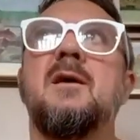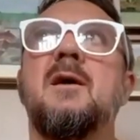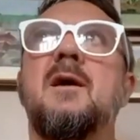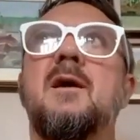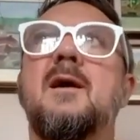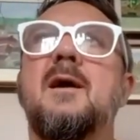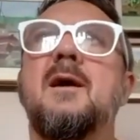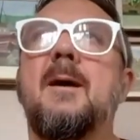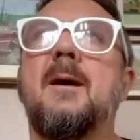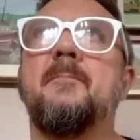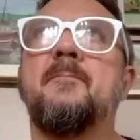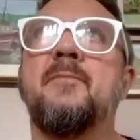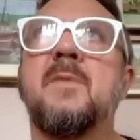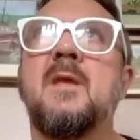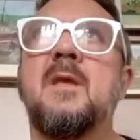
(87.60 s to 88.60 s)

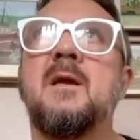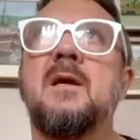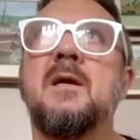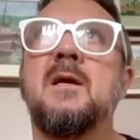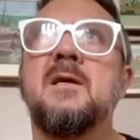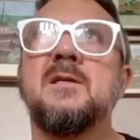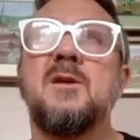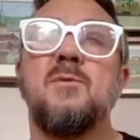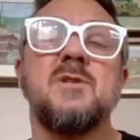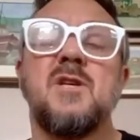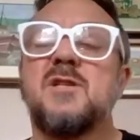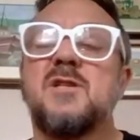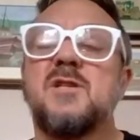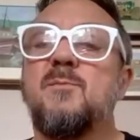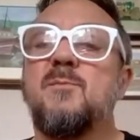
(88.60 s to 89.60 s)
So it was
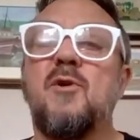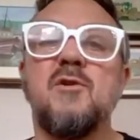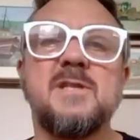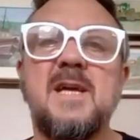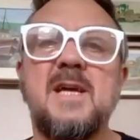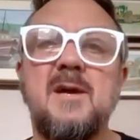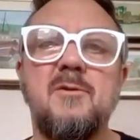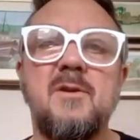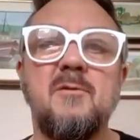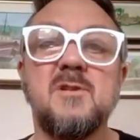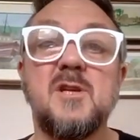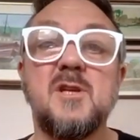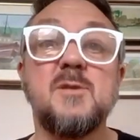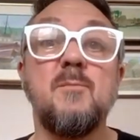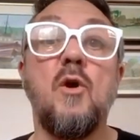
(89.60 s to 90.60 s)
a small town. It was a
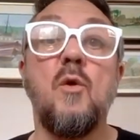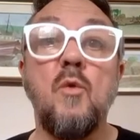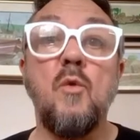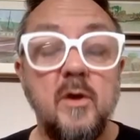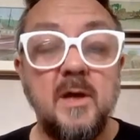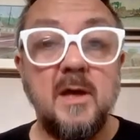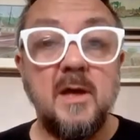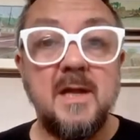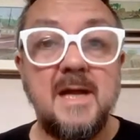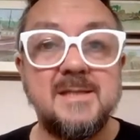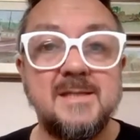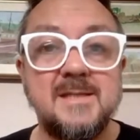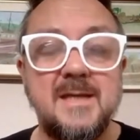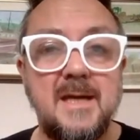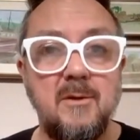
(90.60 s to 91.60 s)
small working class
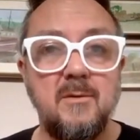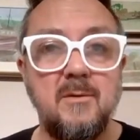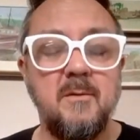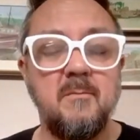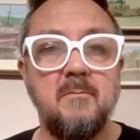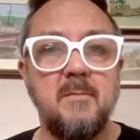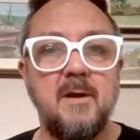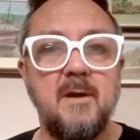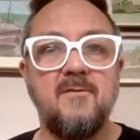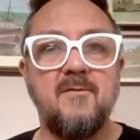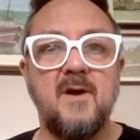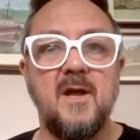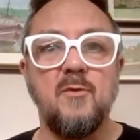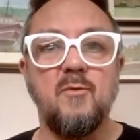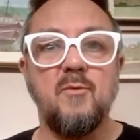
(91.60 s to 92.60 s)
town. My
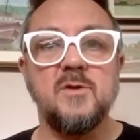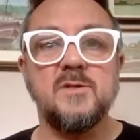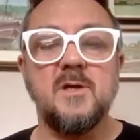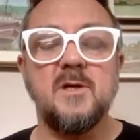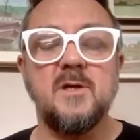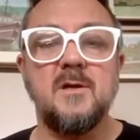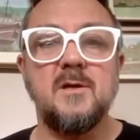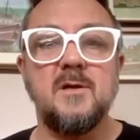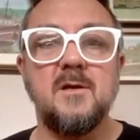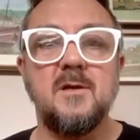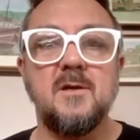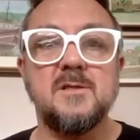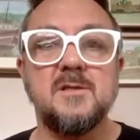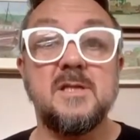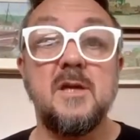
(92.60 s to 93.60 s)
father was a
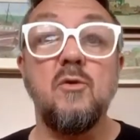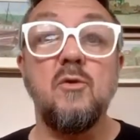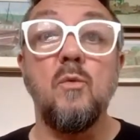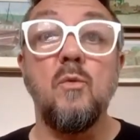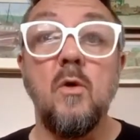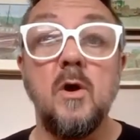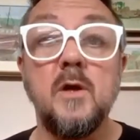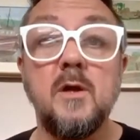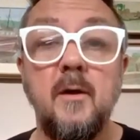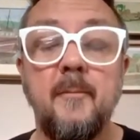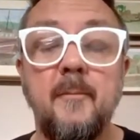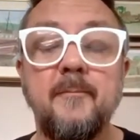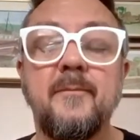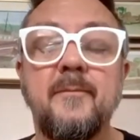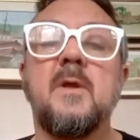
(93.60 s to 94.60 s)
steel worker,
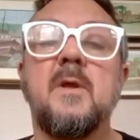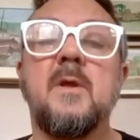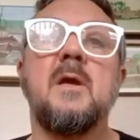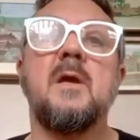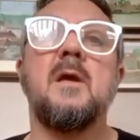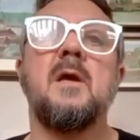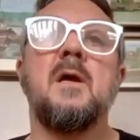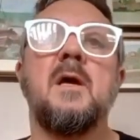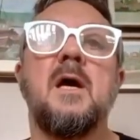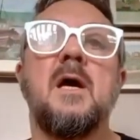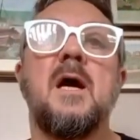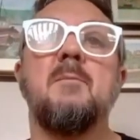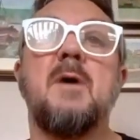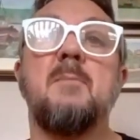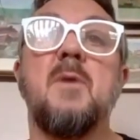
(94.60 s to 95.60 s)

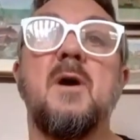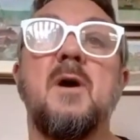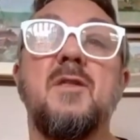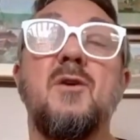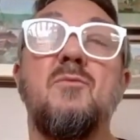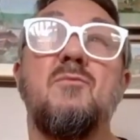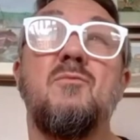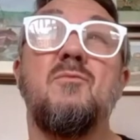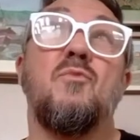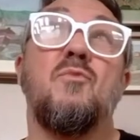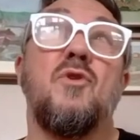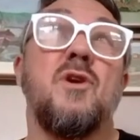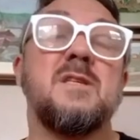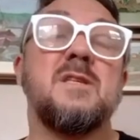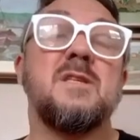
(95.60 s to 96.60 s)
and my mother
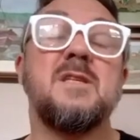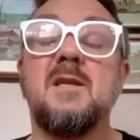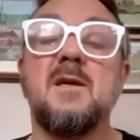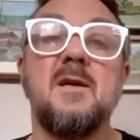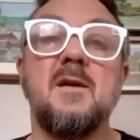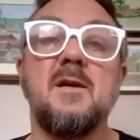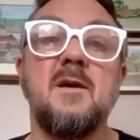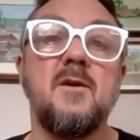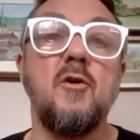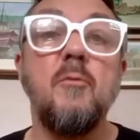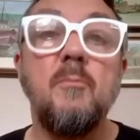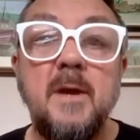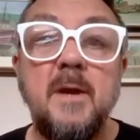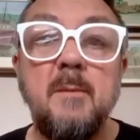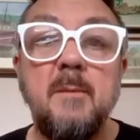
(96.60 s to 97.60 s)
worked in an old
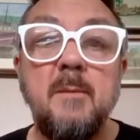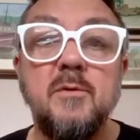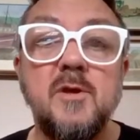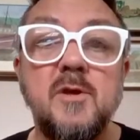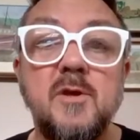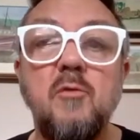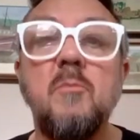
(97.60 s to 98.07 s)
people's home.